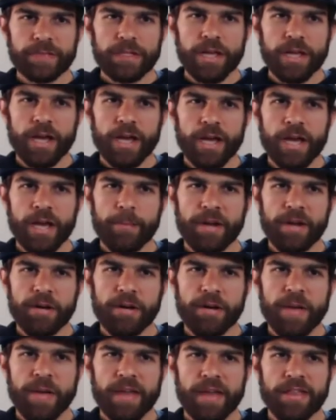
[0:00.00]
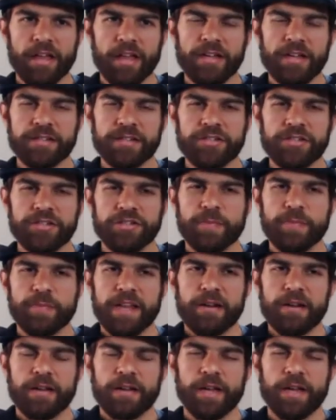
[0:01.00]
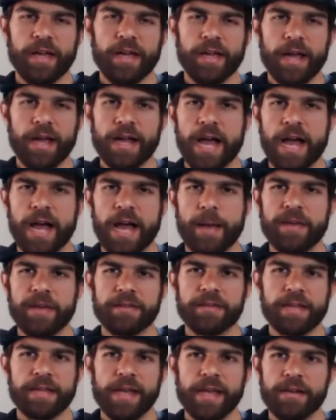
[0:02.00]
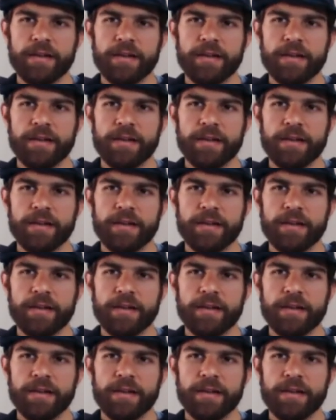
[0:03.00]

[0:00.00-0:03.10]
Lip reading: Mary Beth Ellis just made a comment that